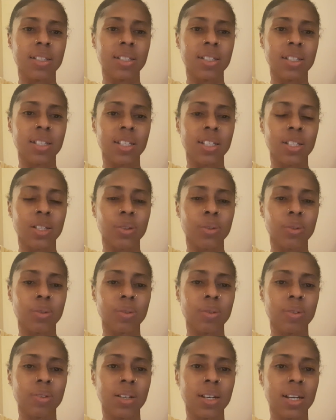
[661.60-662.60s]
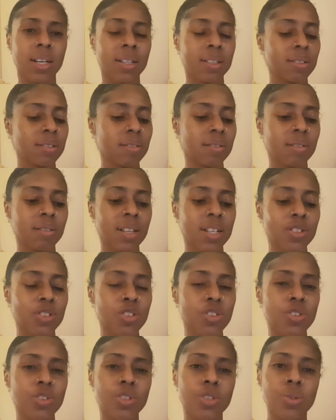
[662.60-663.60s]
you know, and let's
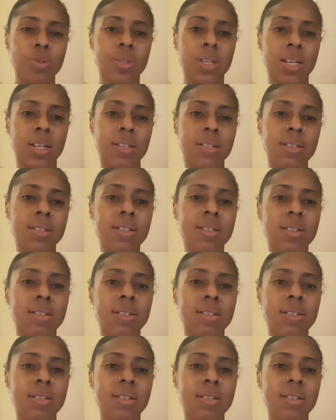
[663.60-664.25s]
just do this.